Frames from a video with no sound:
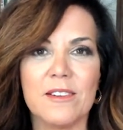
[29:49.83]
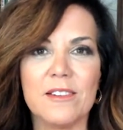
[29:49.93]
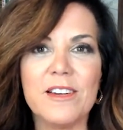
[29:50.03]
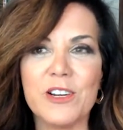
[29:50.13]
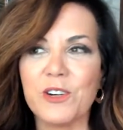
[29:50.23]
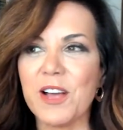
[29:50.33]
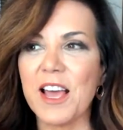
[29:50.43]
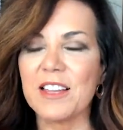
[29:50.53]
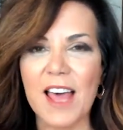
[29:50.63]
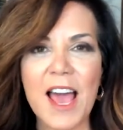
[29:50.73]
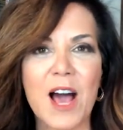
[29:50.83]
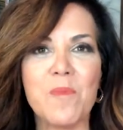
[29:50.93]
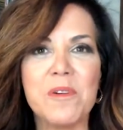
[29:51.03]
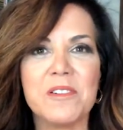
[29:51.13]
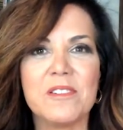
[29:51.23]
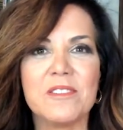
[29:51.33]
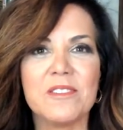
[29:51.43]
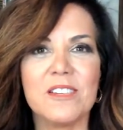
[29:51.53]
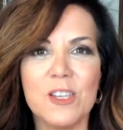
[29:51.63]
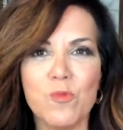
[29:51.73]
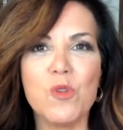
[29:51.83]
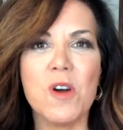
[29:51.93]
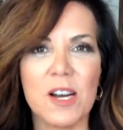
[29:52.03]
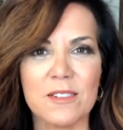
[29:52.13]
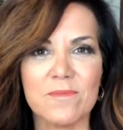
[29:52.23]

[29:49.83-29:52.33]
near a lab in Wuhan.